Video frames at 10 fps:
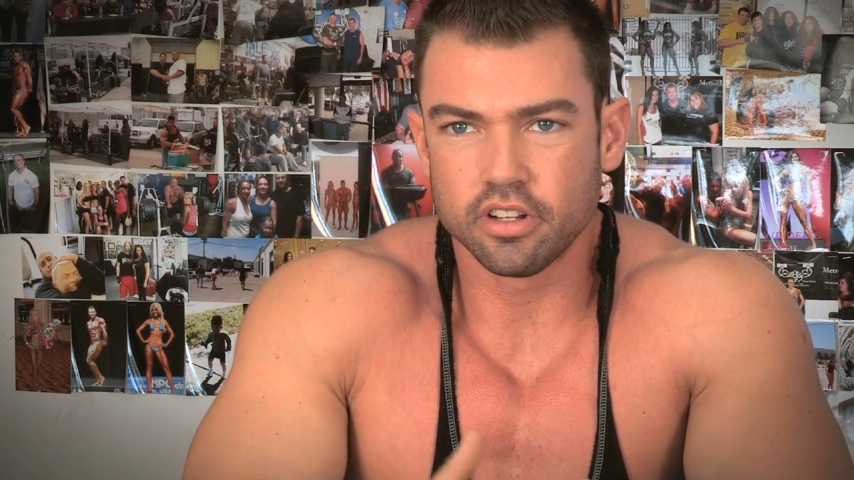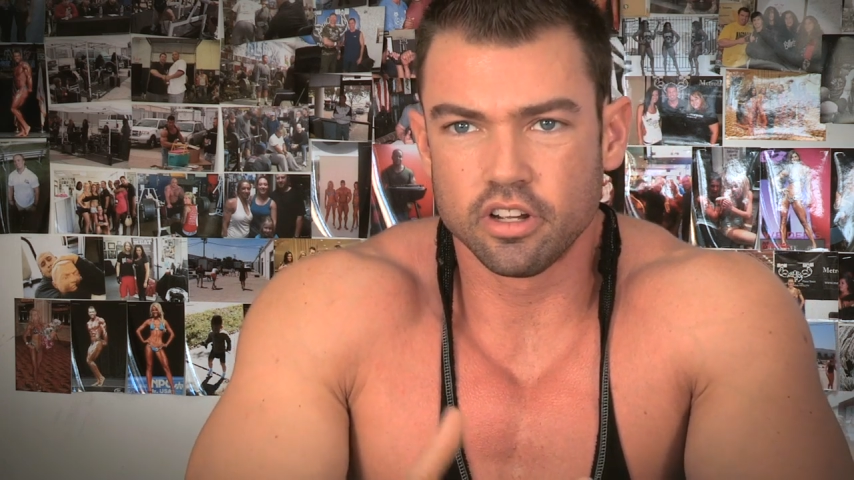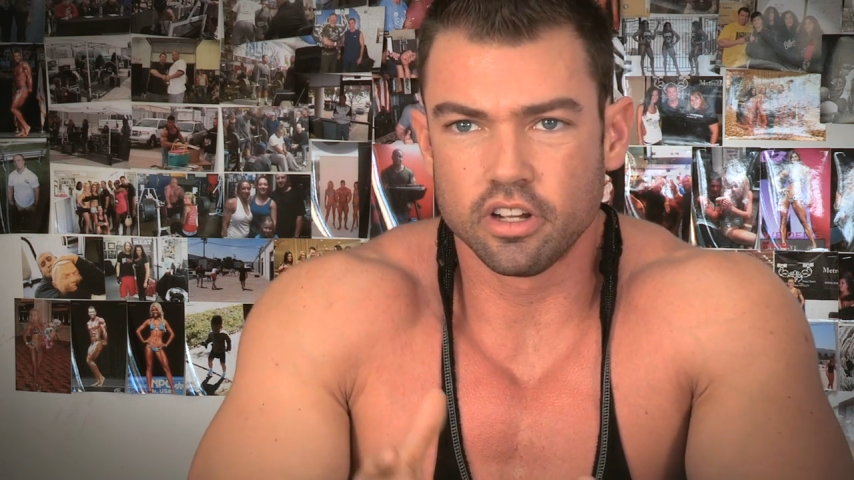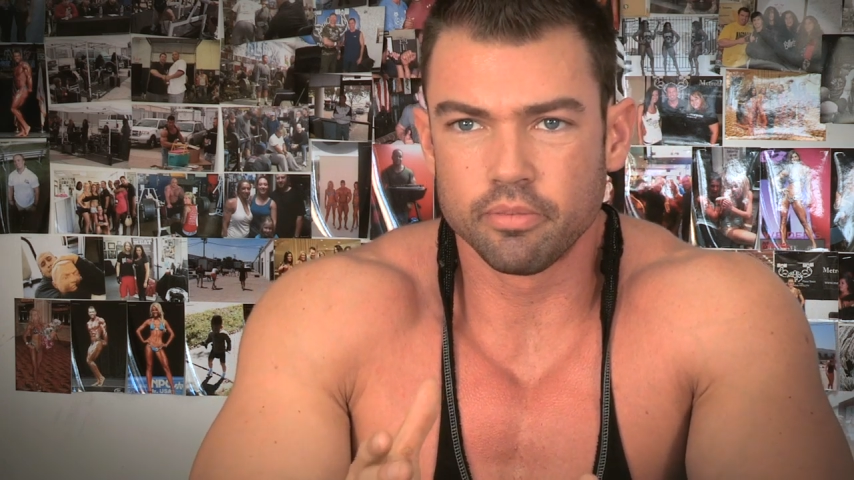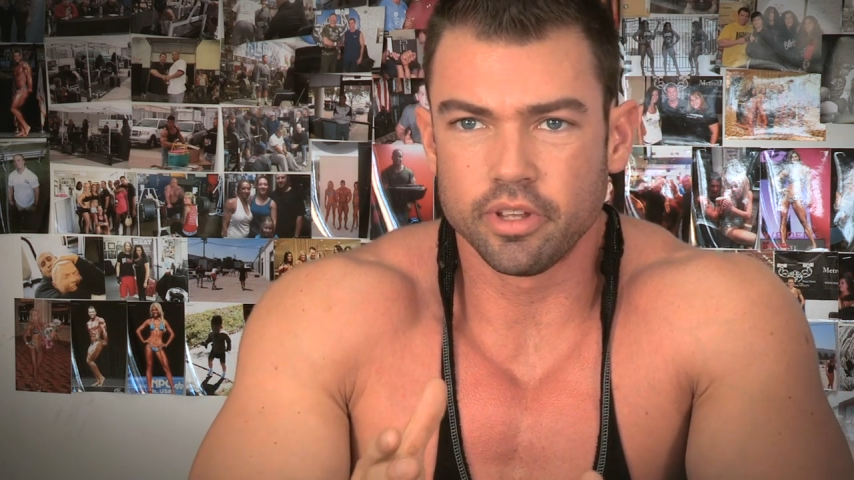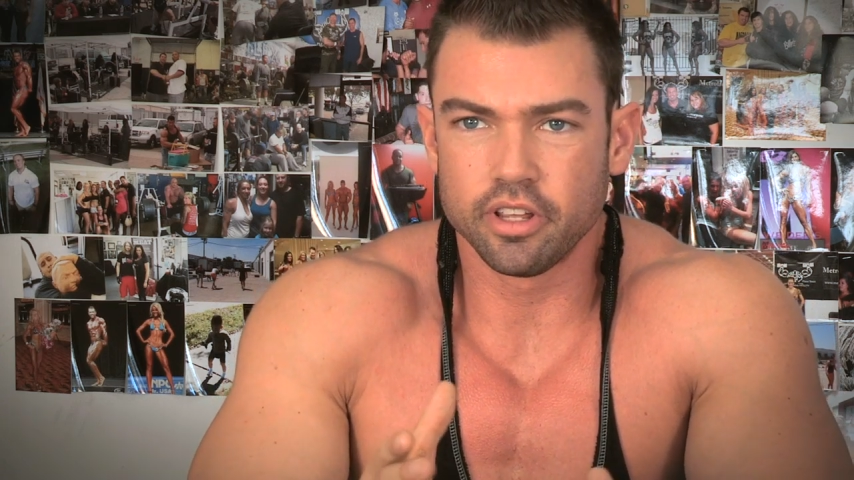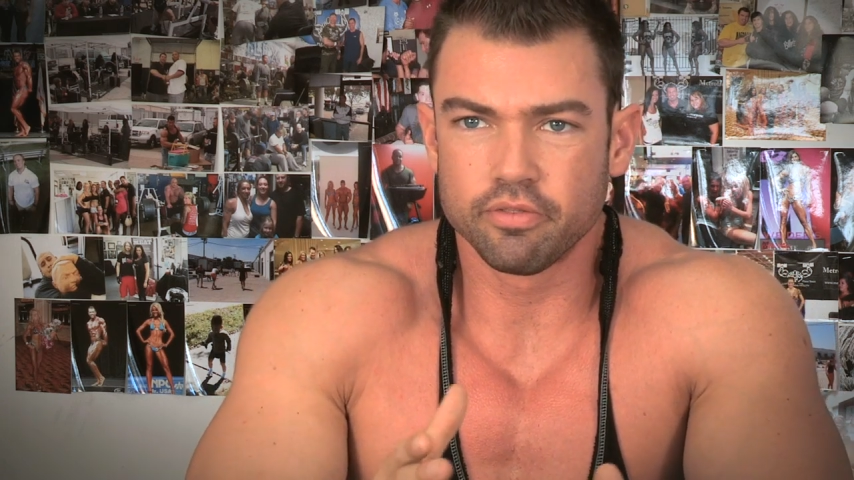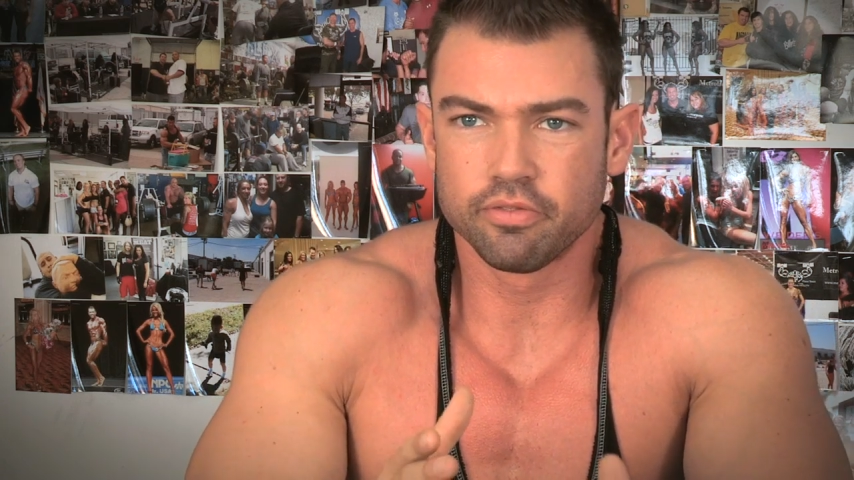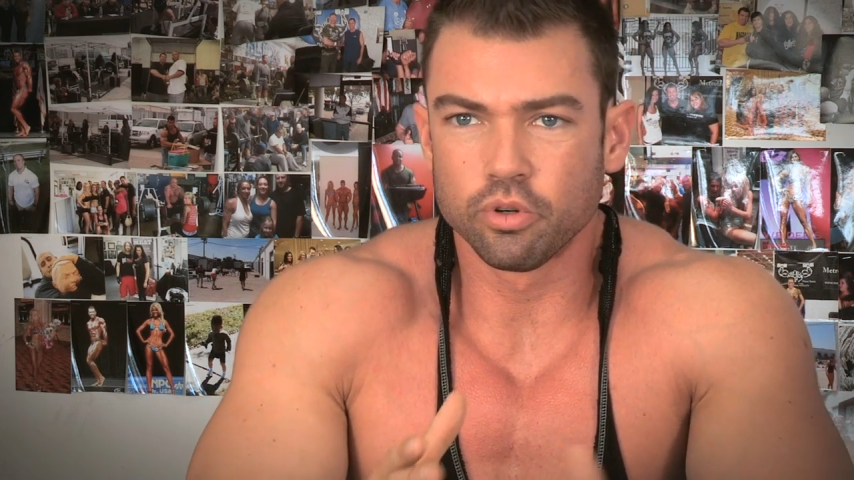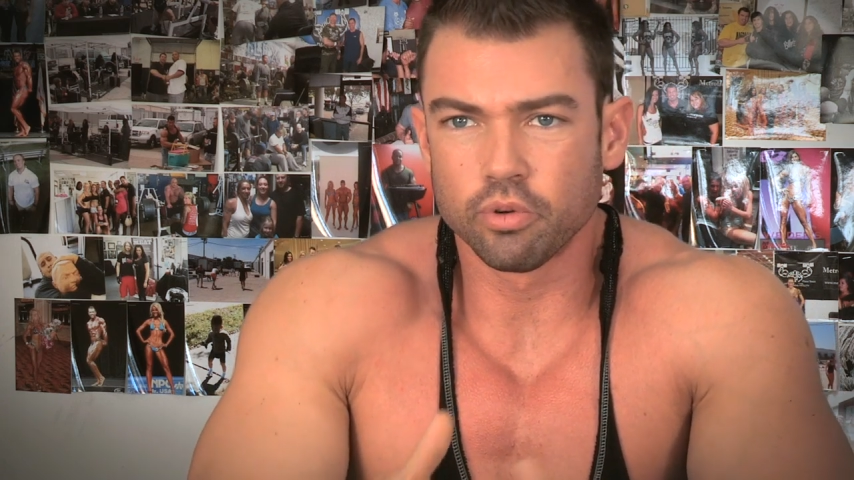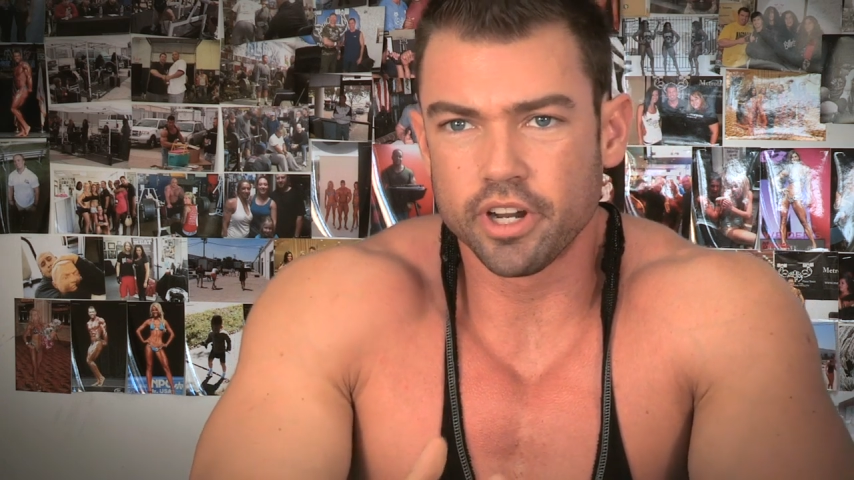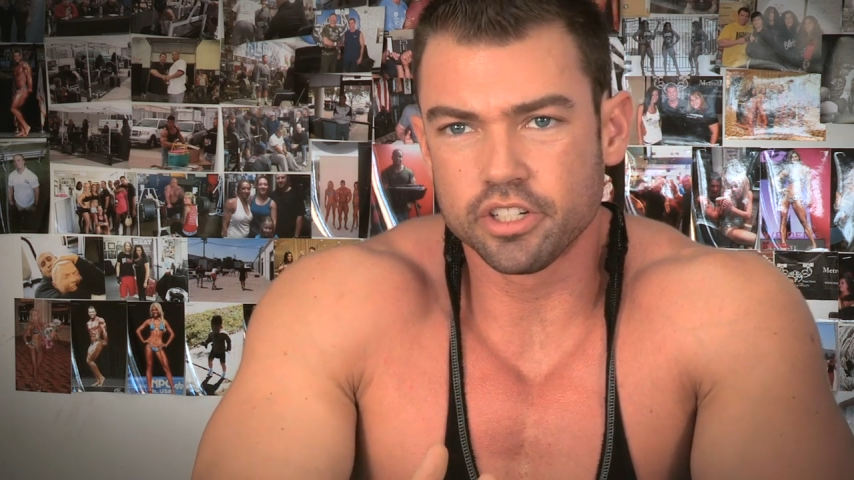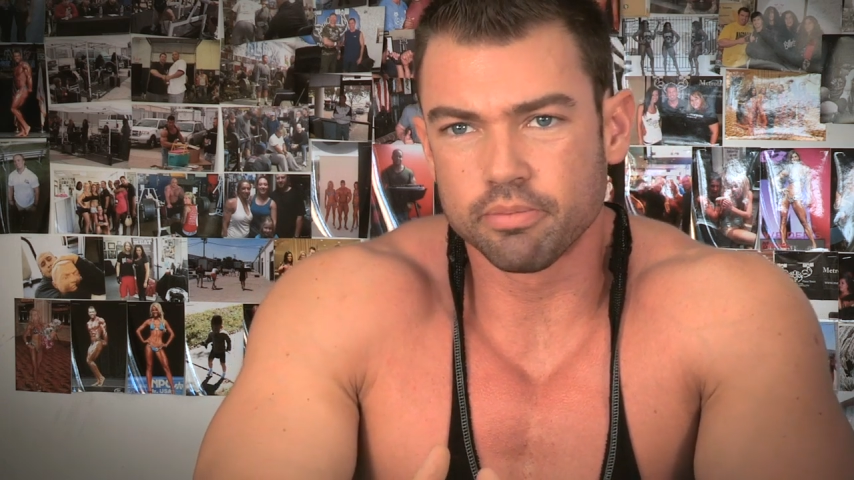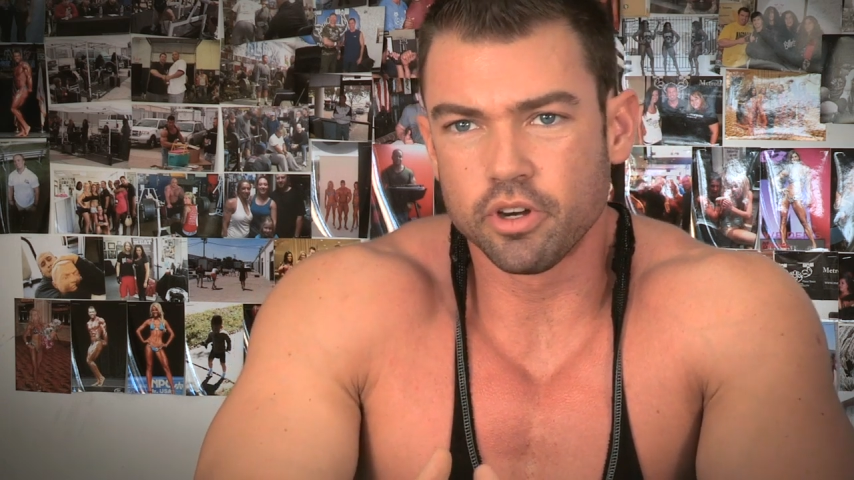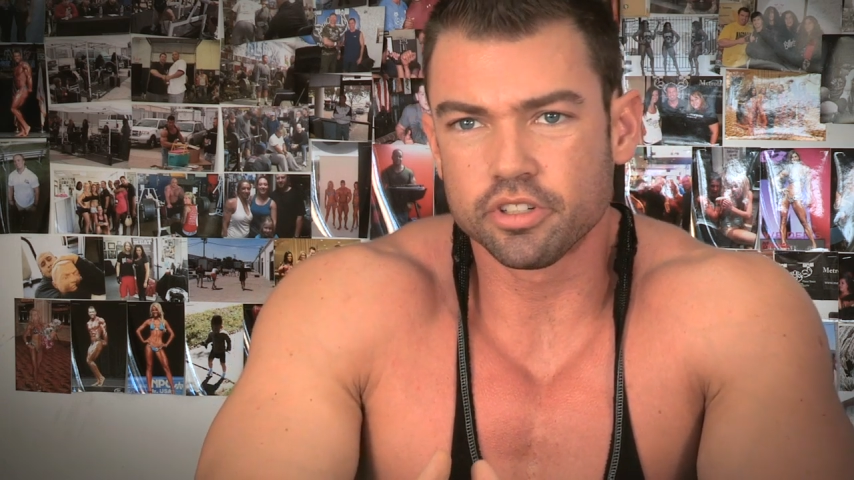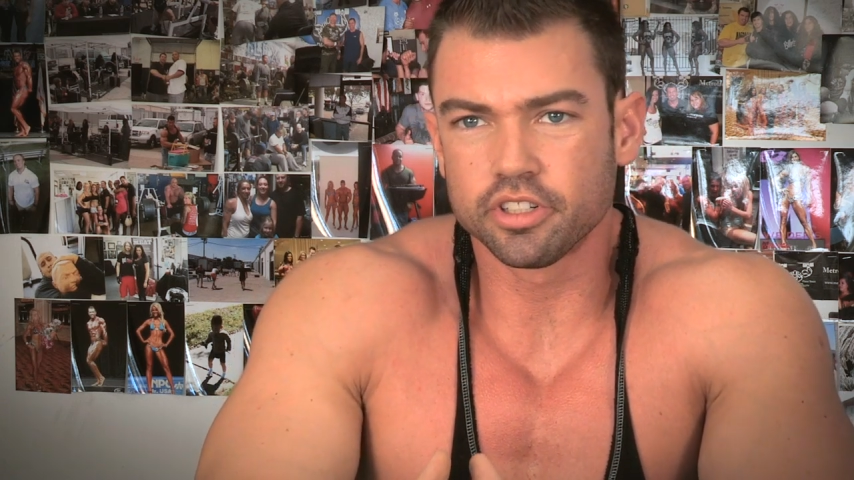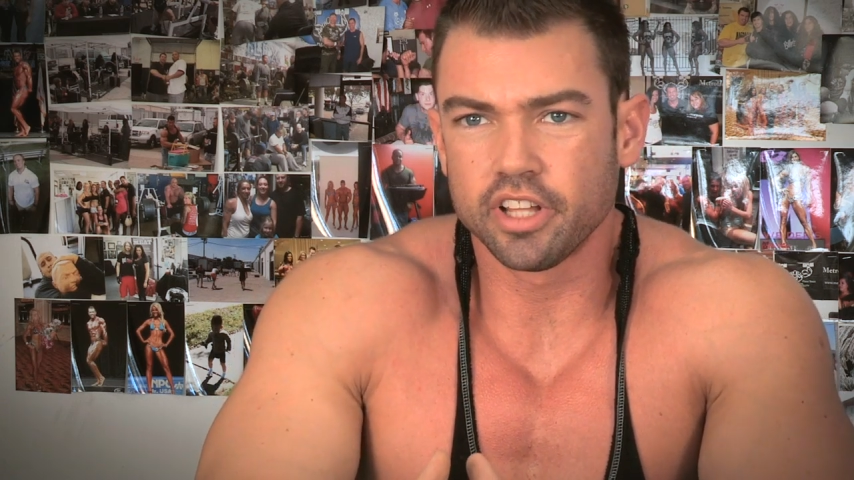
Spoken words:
and full range of motion